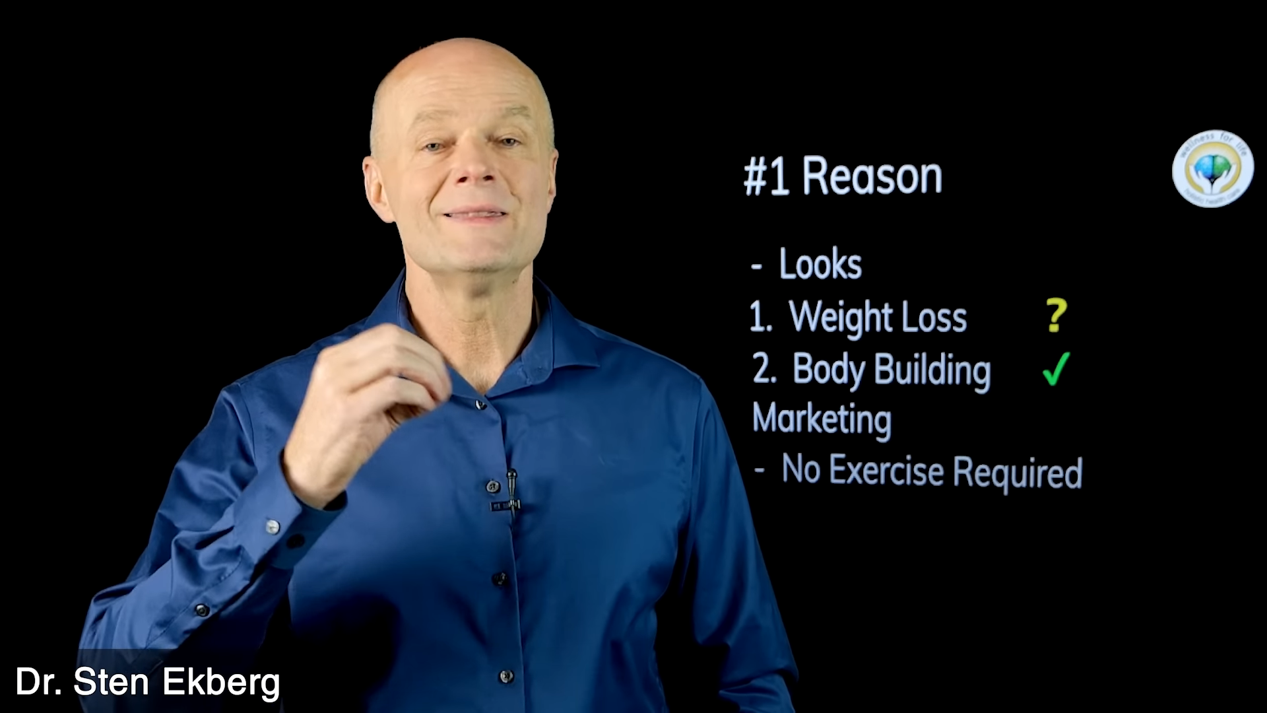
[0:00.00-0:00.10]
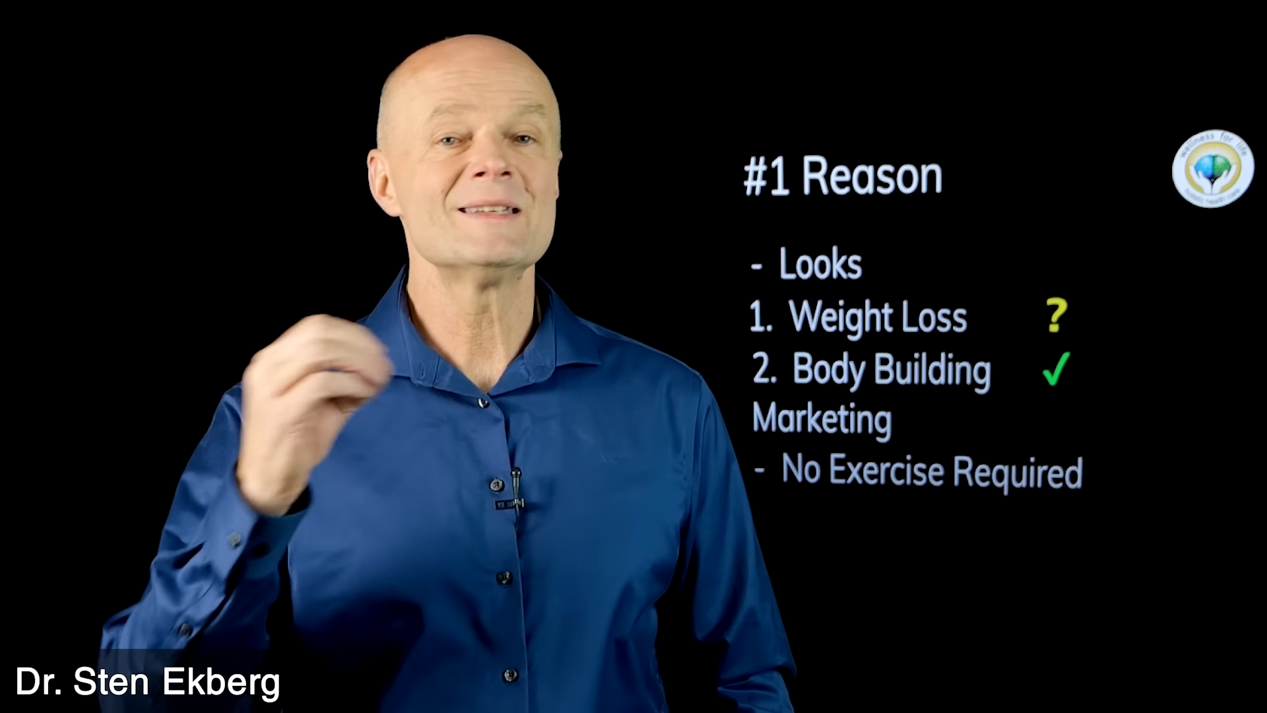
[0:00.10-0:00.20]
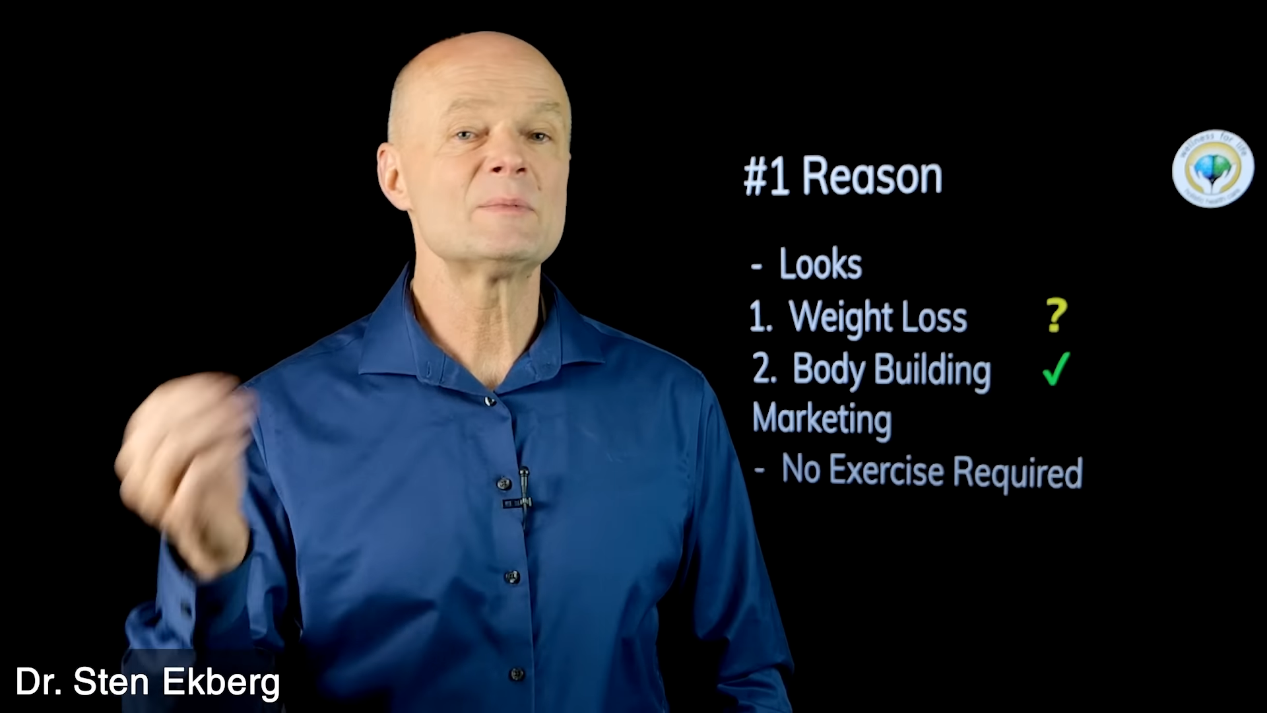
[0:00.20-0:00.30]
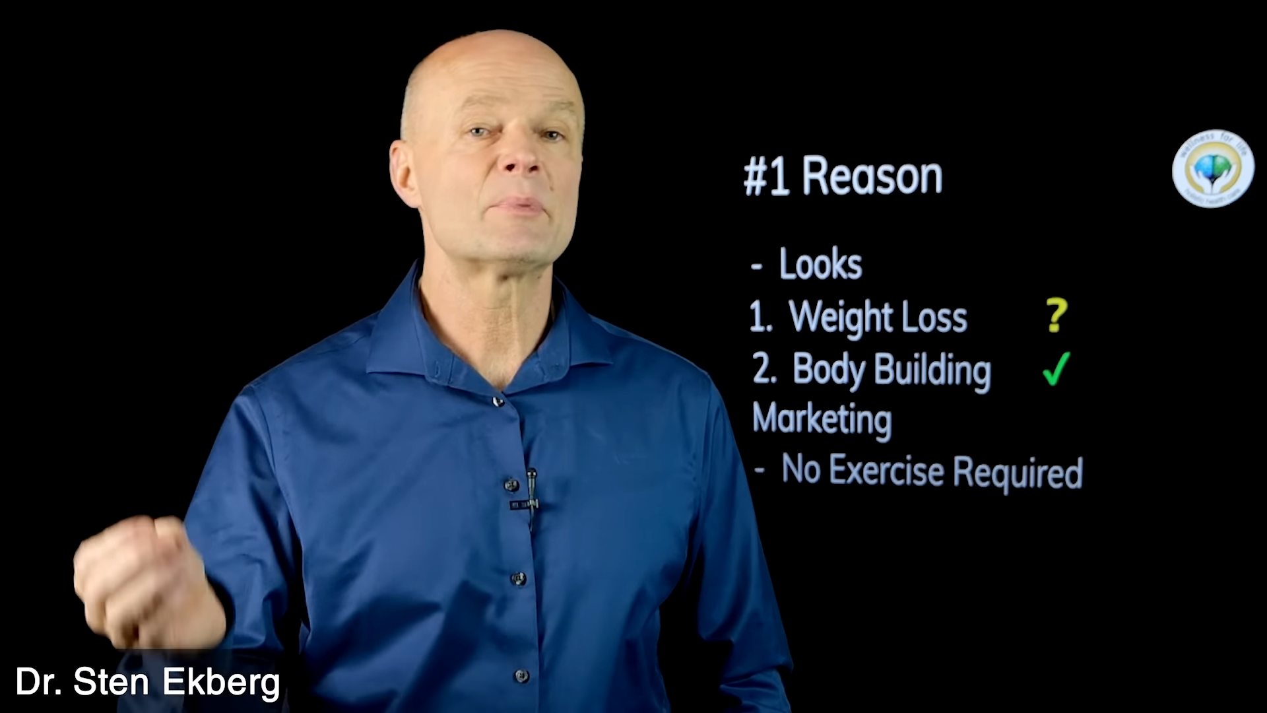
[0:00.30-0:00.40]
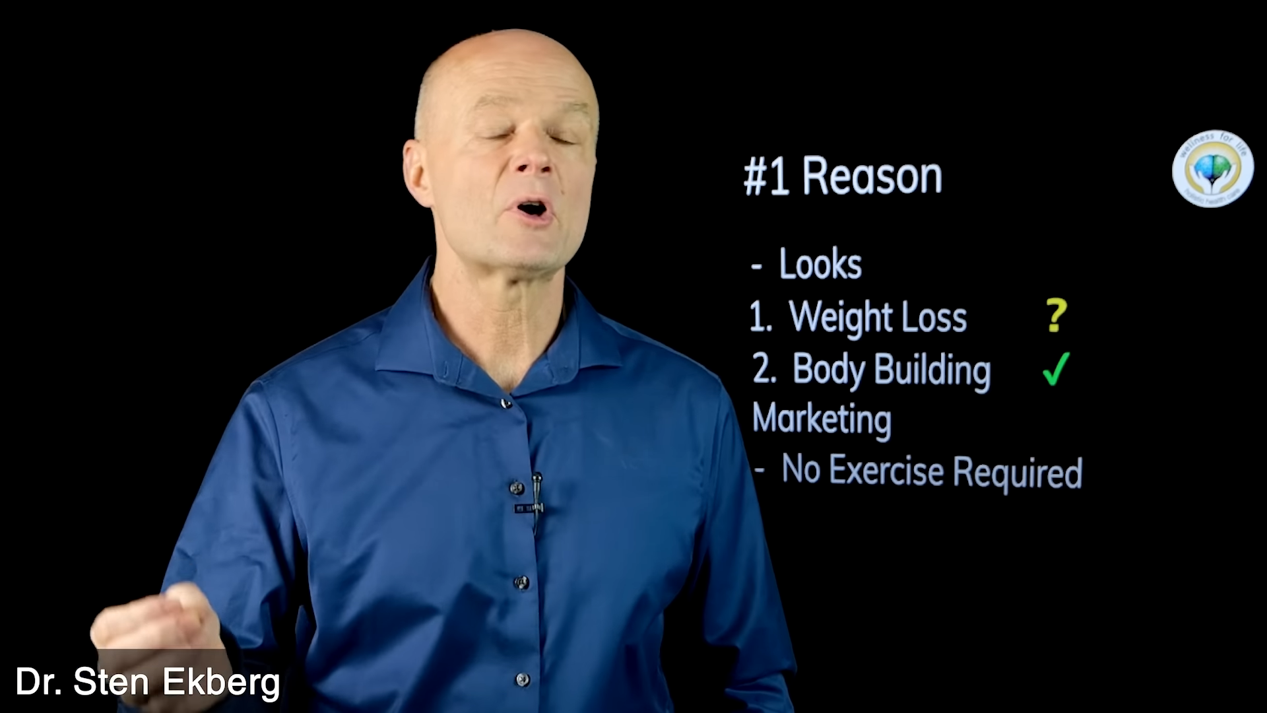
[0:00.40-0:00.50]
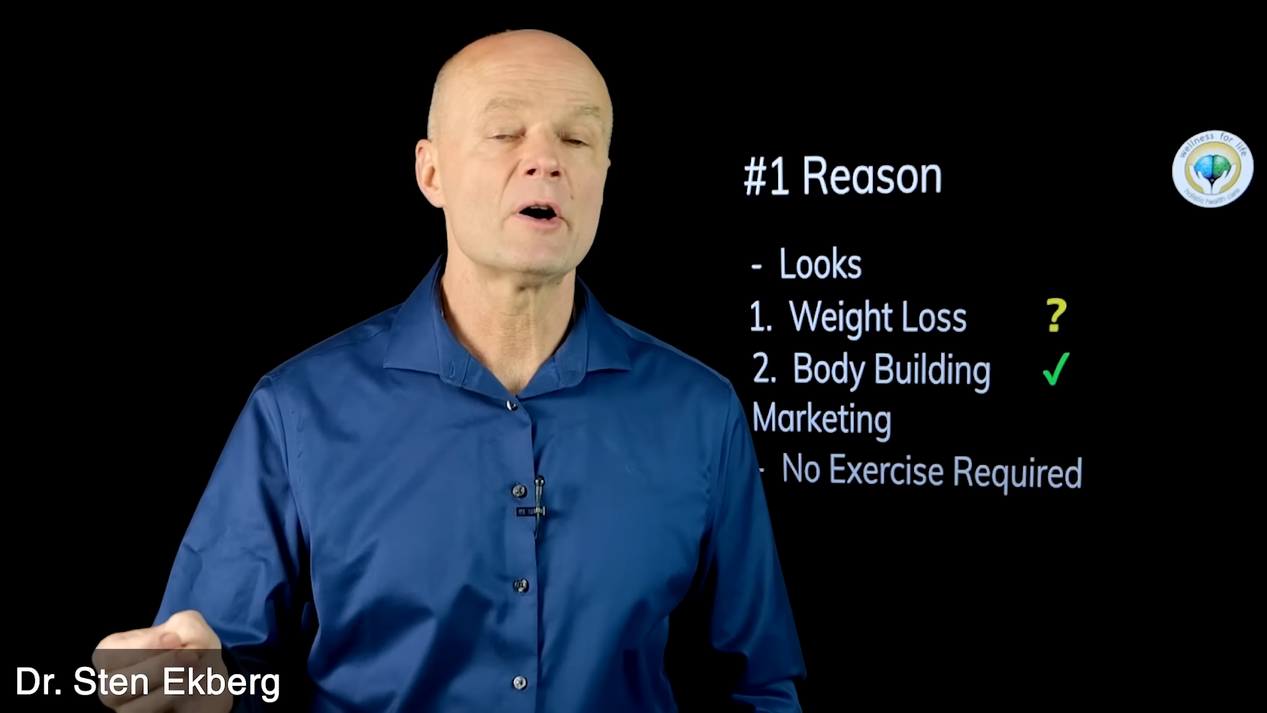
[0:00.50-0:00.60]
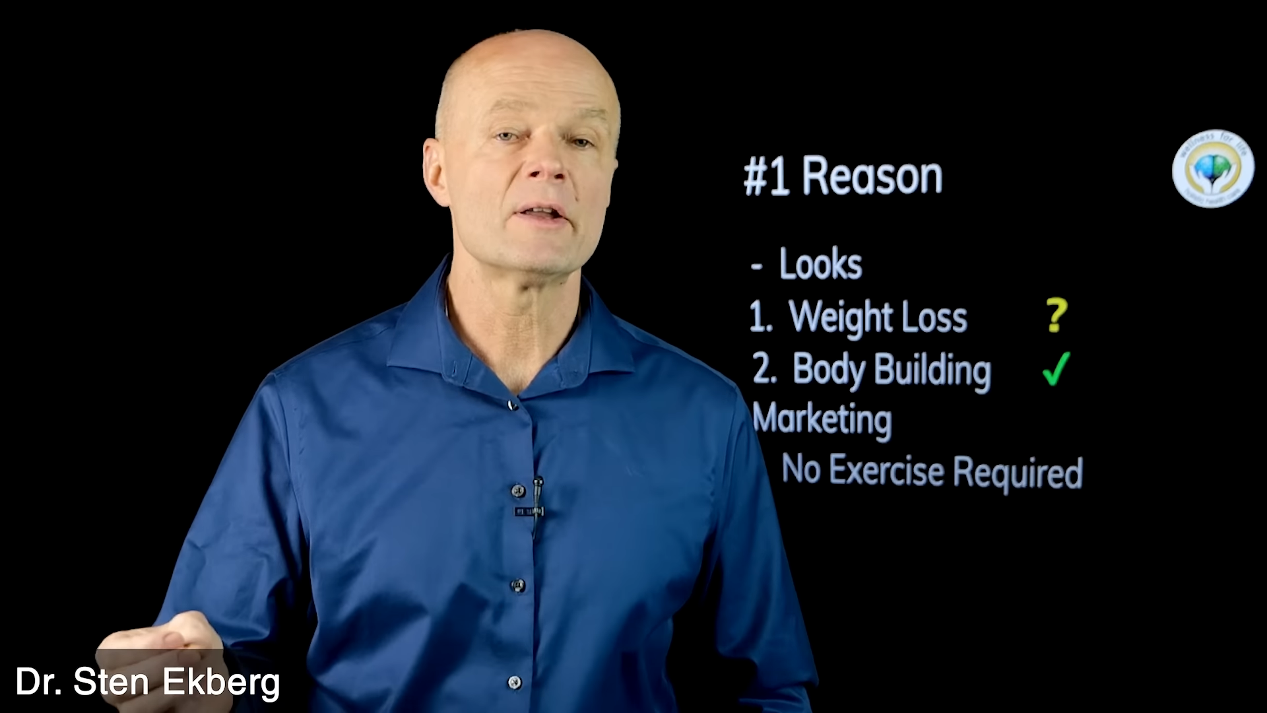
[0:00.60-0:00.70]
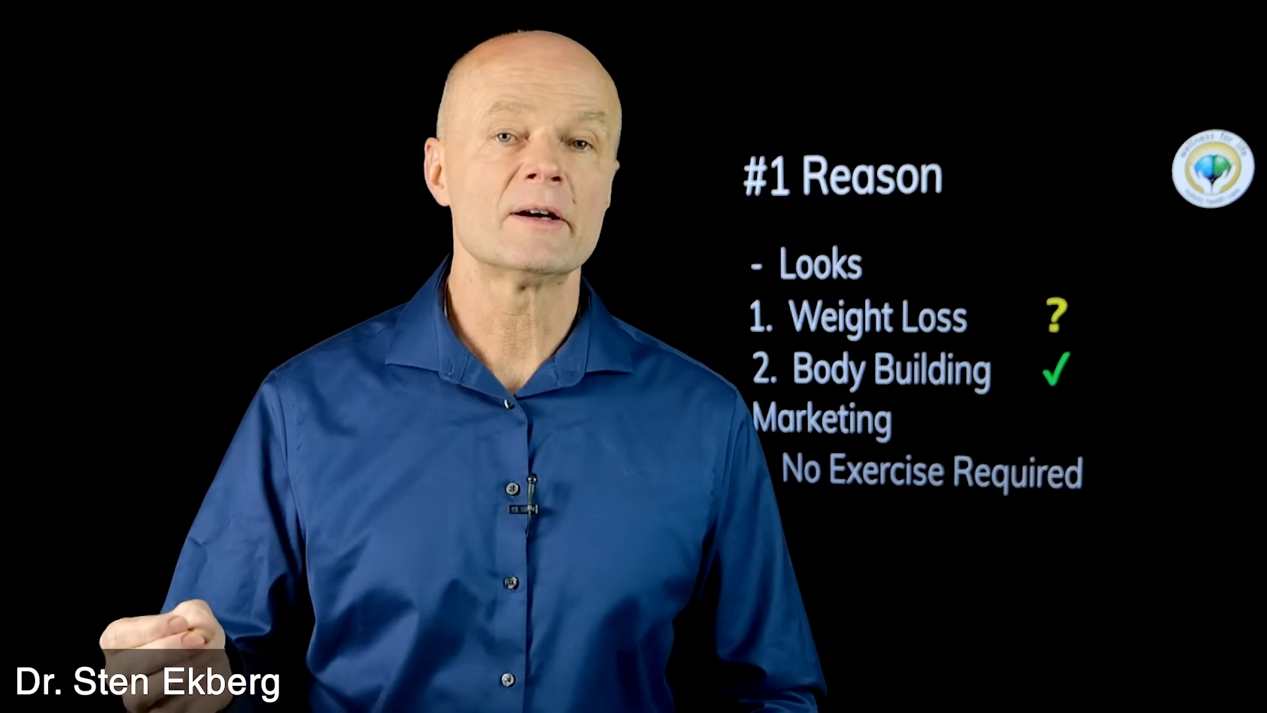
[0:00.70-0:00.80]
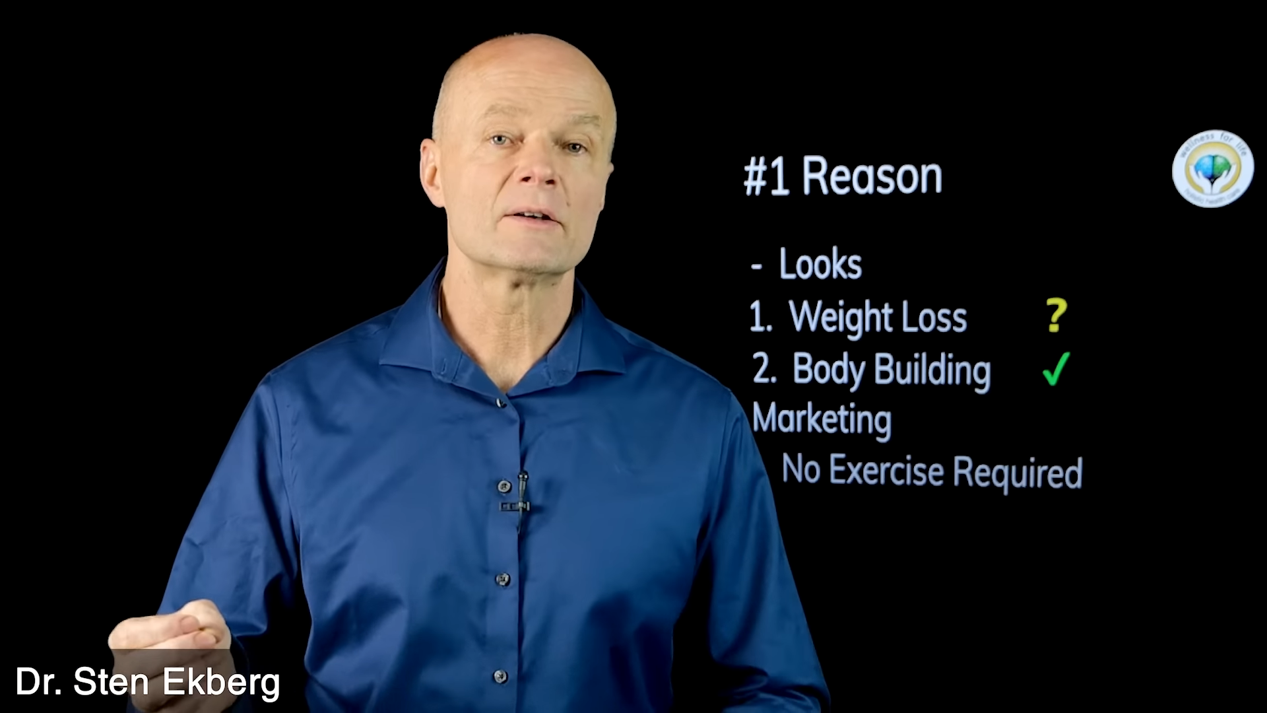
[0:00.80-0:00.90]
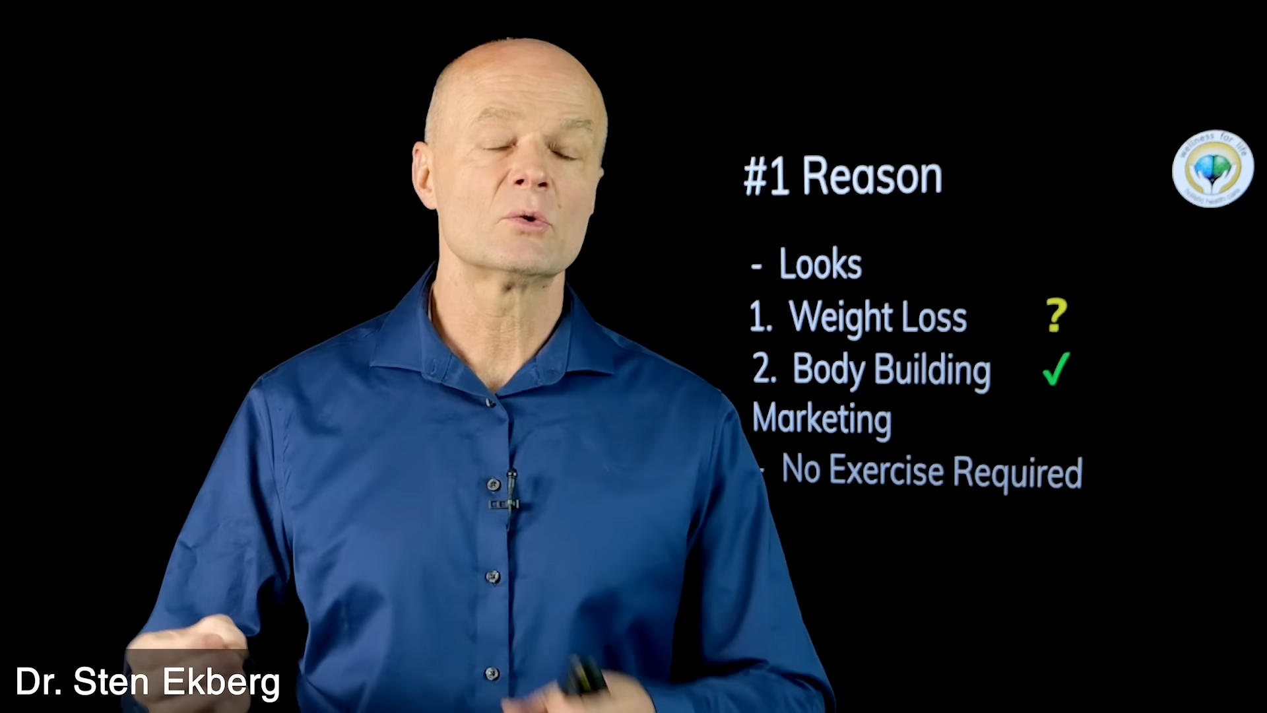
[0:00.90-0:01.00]
this
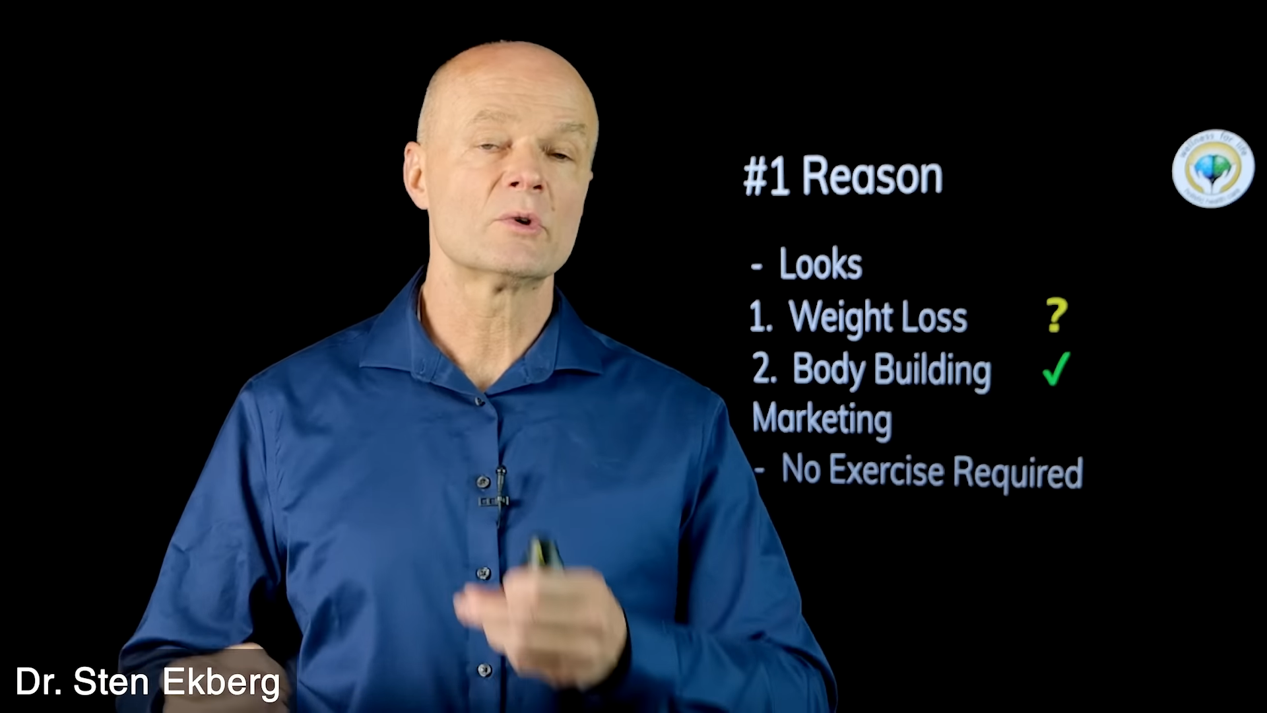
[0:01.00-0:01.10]
product